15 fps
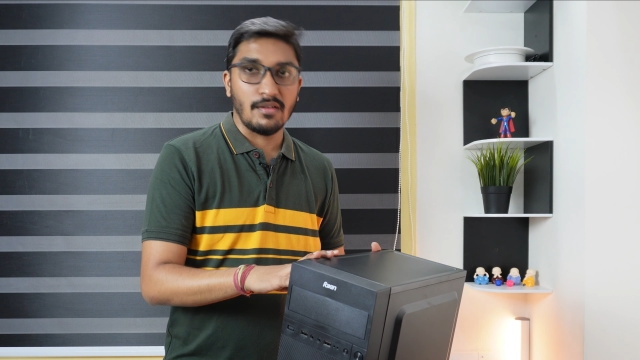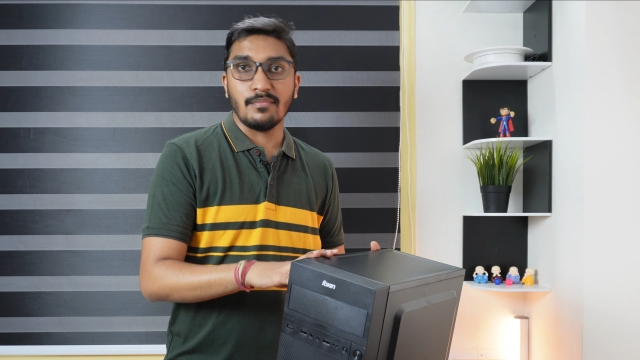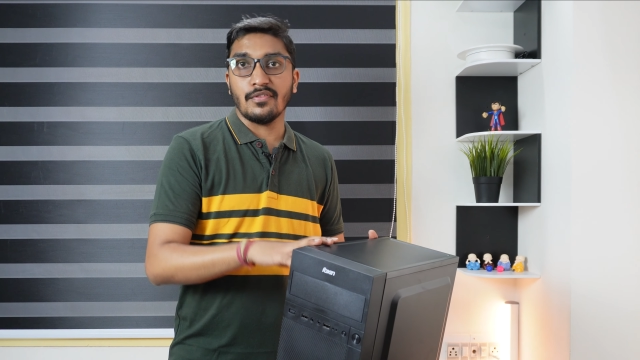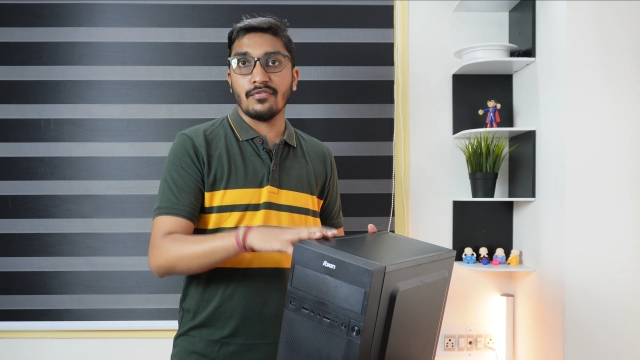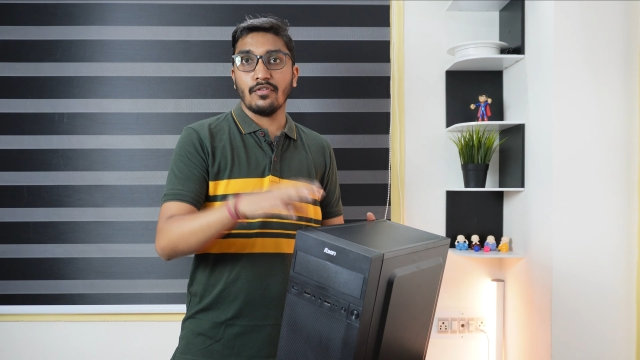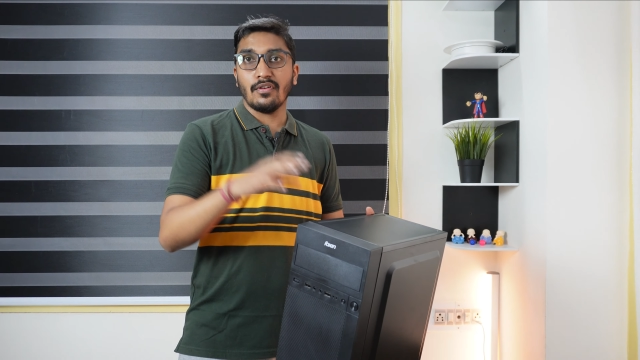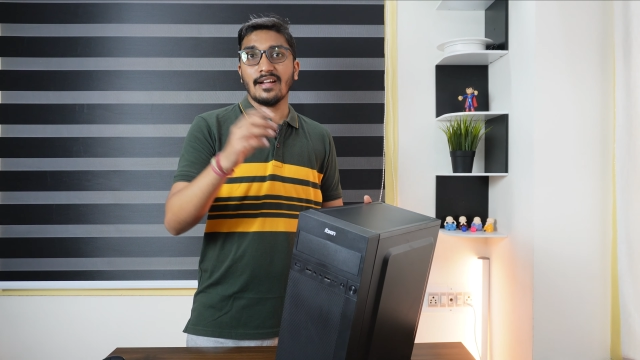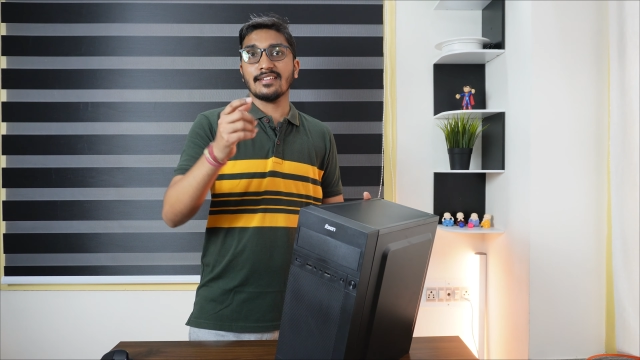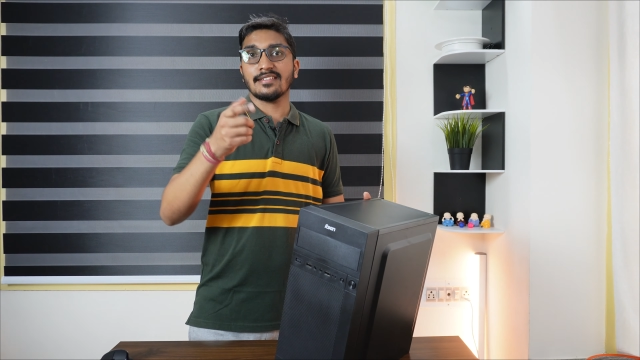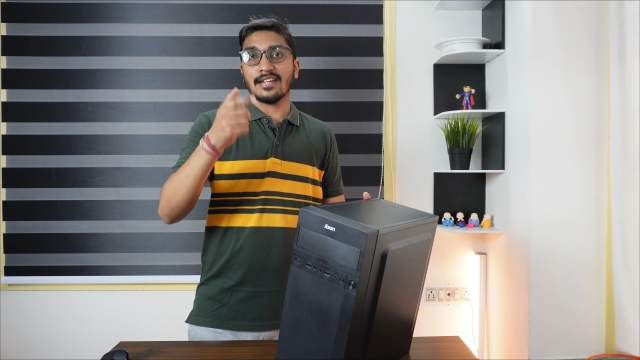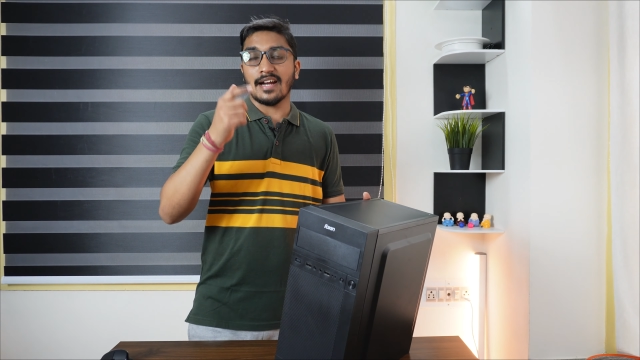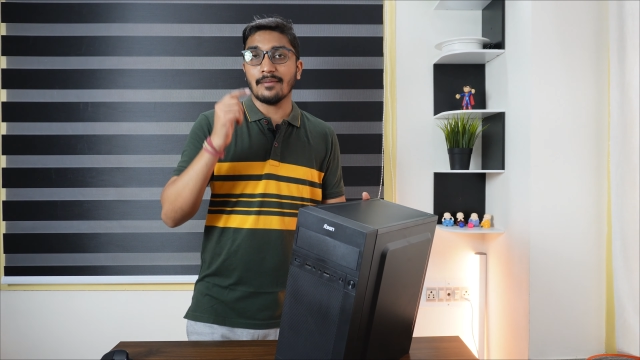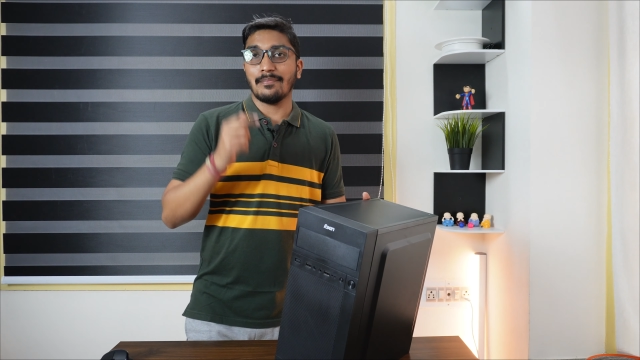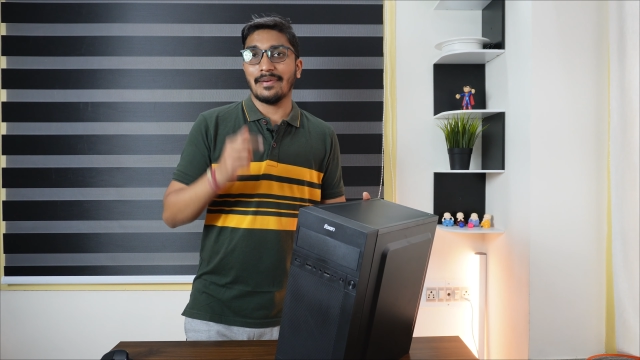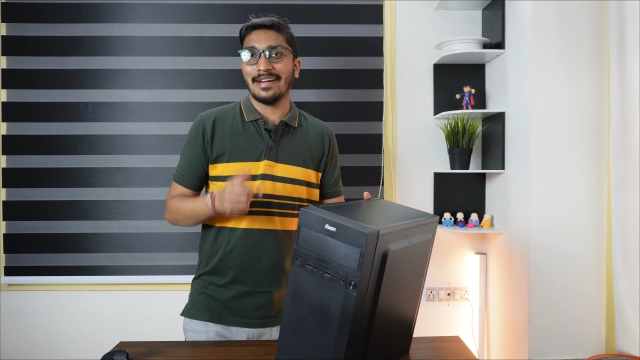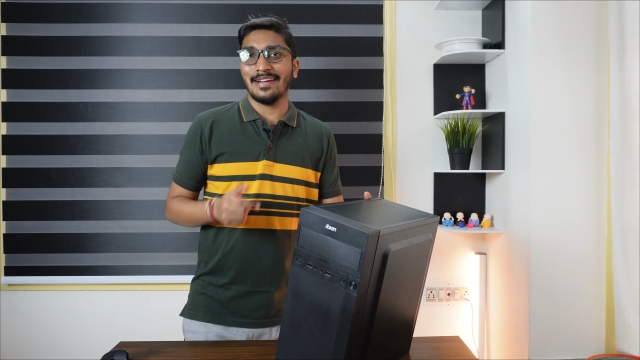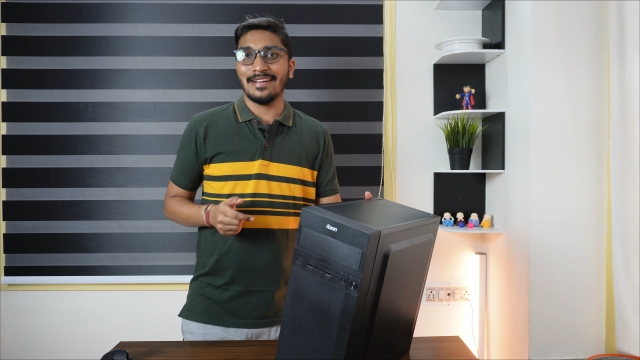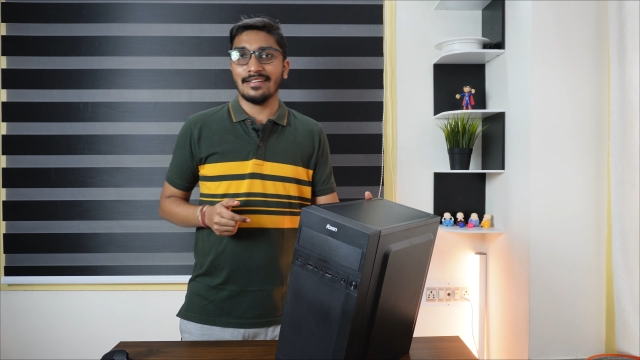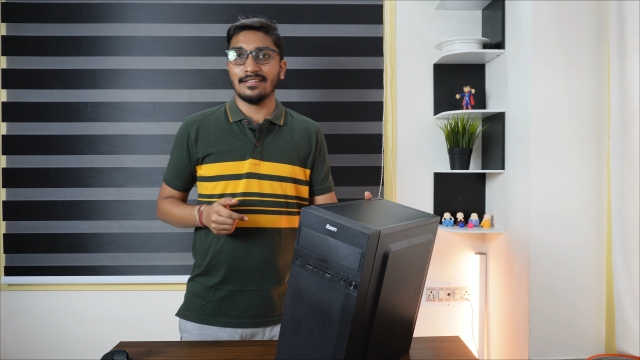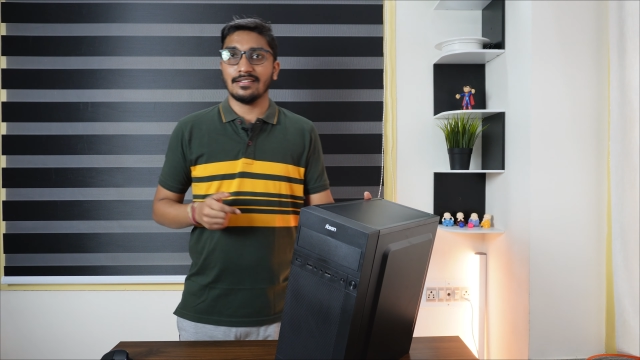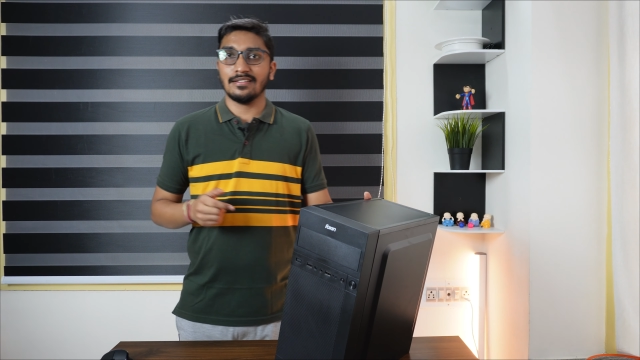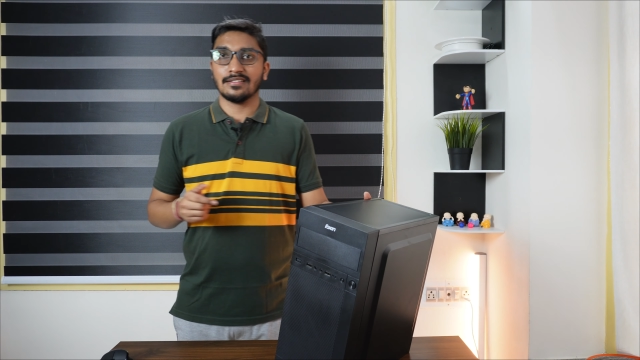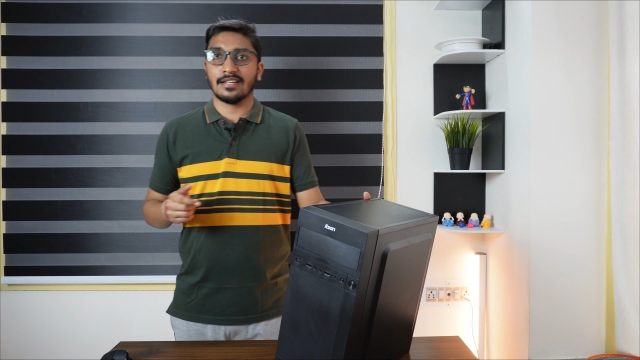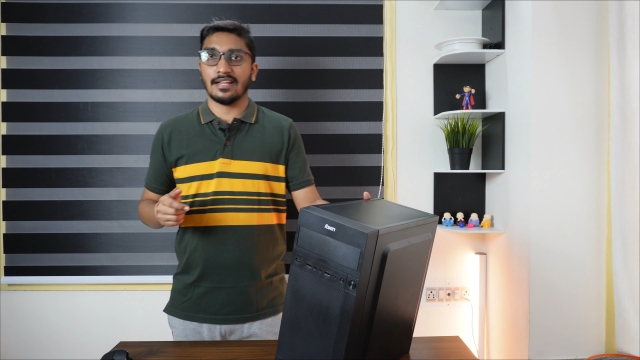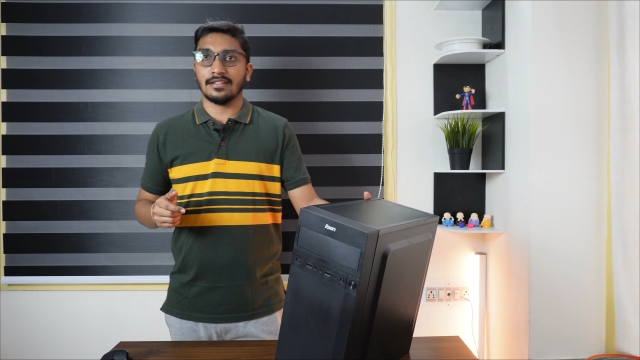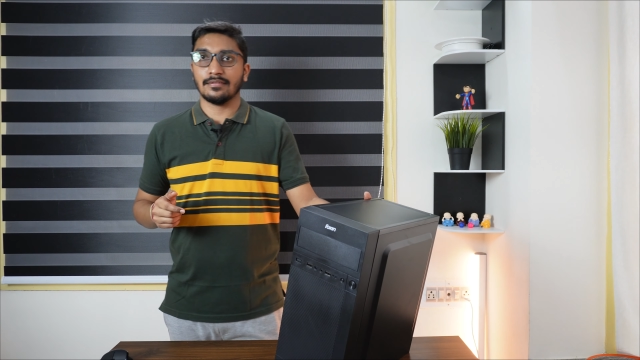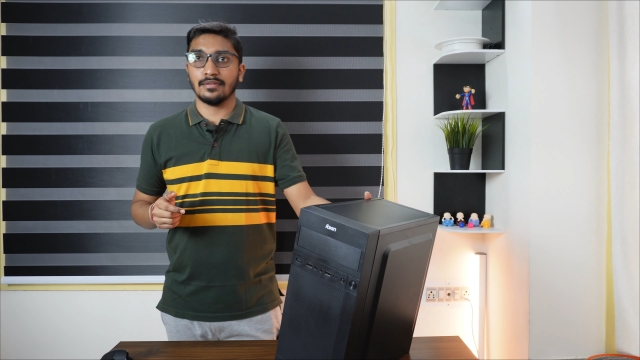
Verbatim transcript: Before I start painting this case